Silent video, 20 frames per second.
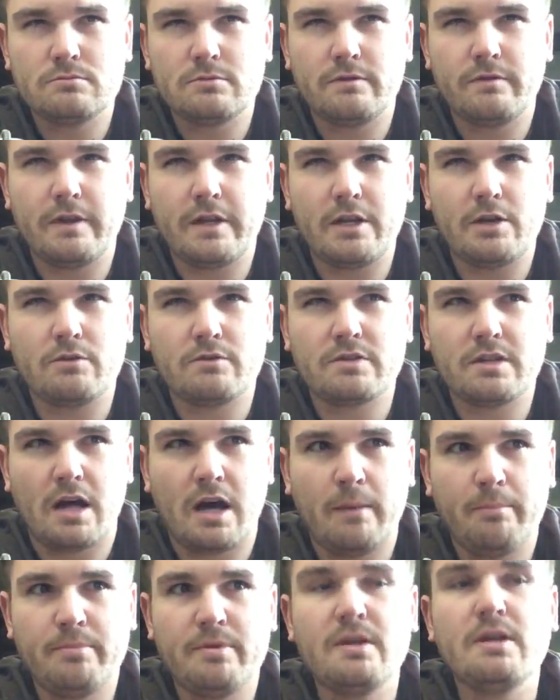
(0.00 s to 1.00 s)
the videos
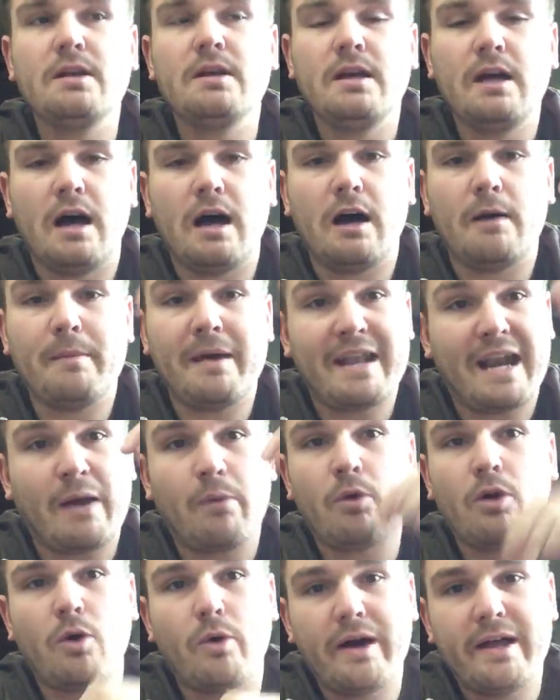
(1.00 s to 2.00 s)
up, um, and I
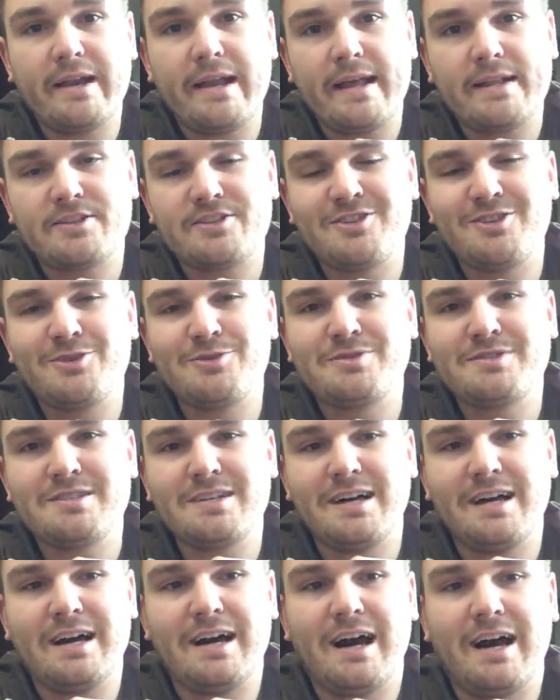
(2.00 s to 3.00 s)
will go ahead and answer those
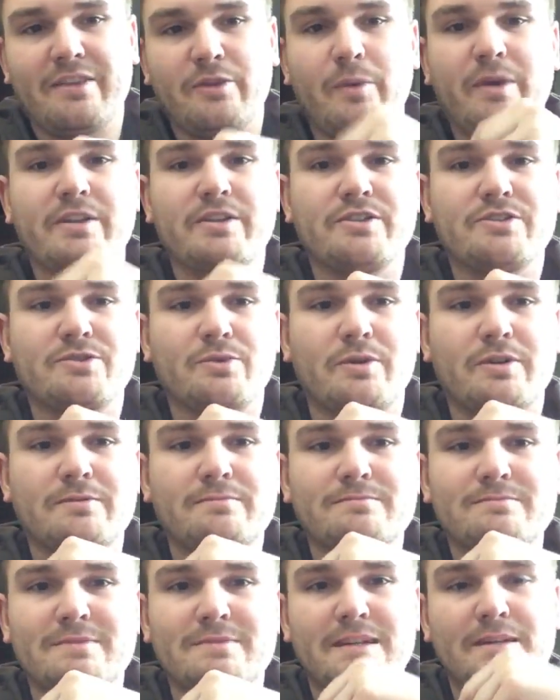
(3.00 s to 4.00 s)
uh, on the way to the store
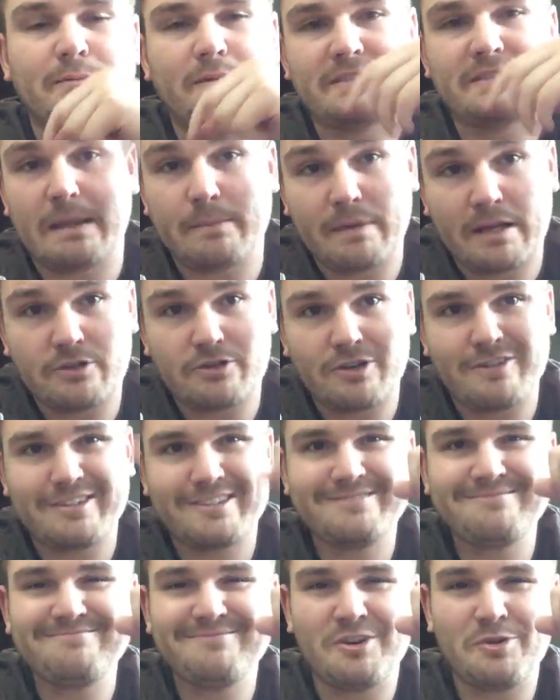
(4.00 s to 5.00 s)
because uh, I'm not
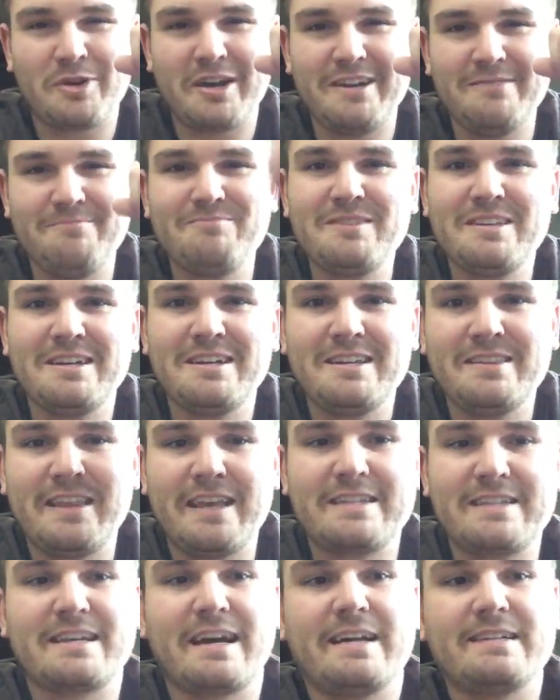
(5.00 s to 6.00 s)
driving. Okay?
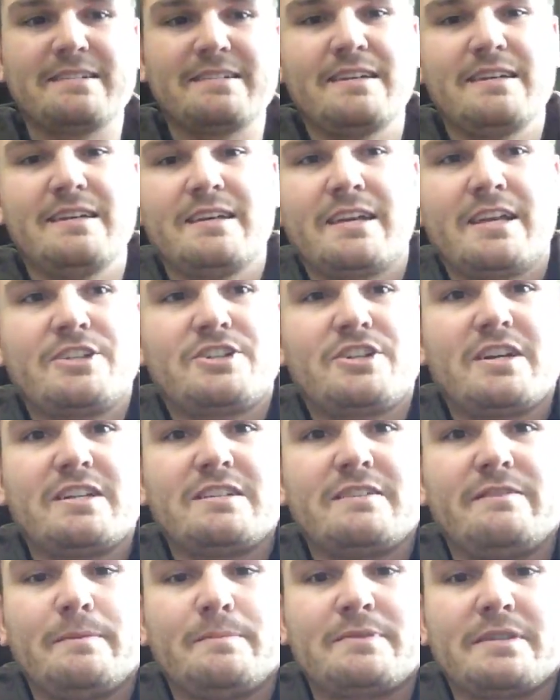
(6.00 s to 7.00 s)
Thanks, guys. Catch you guys
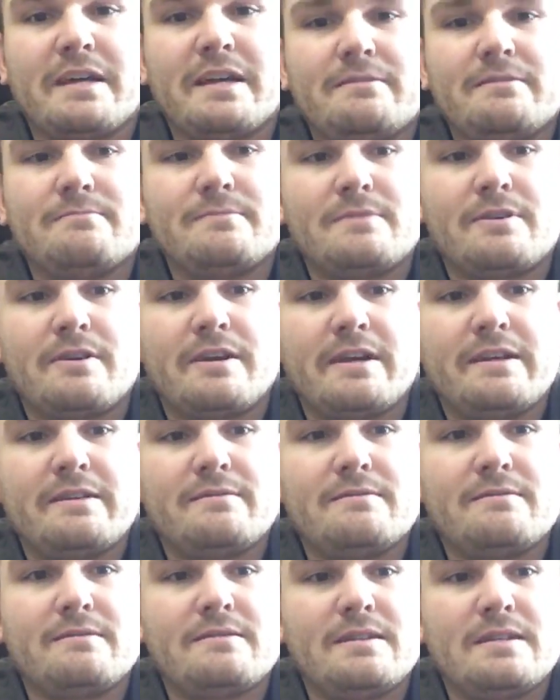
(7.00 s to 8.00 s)
on the flip side. All right?
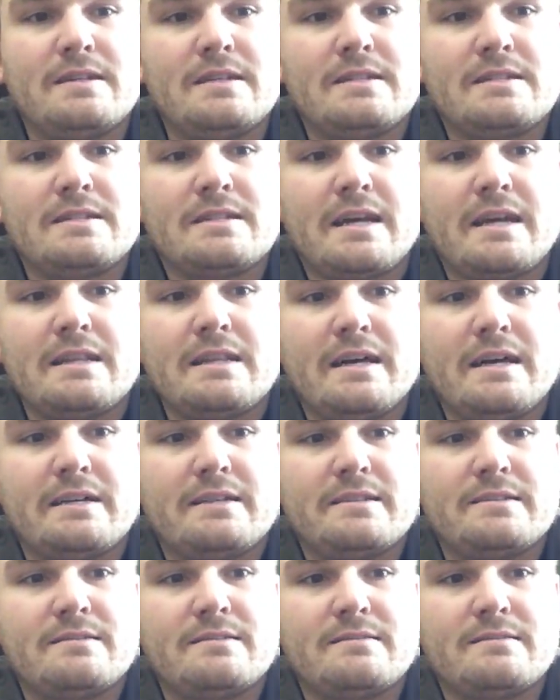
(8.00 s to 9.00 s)
Tight
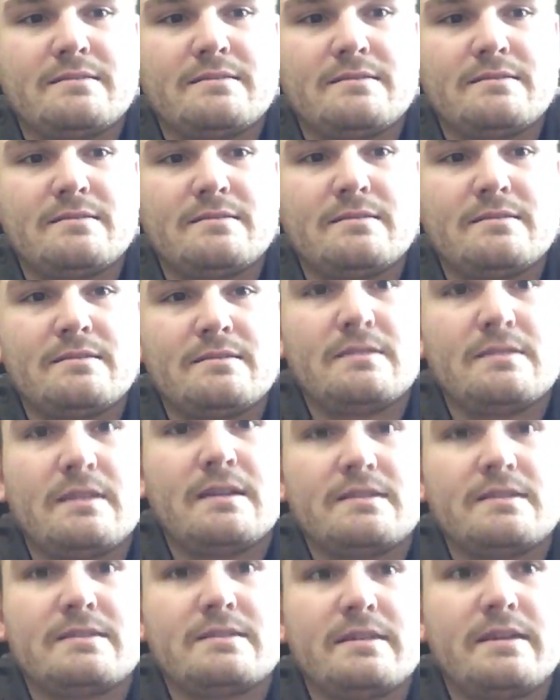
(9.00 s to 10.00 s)
lines.
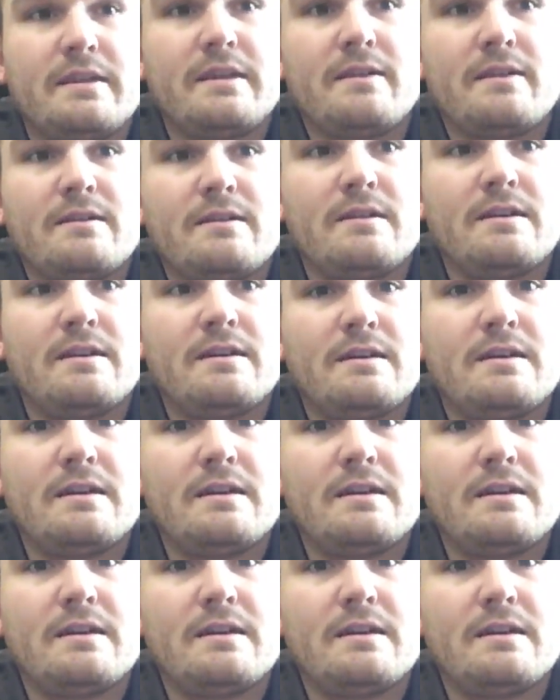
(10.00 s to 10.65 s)
Let's see here.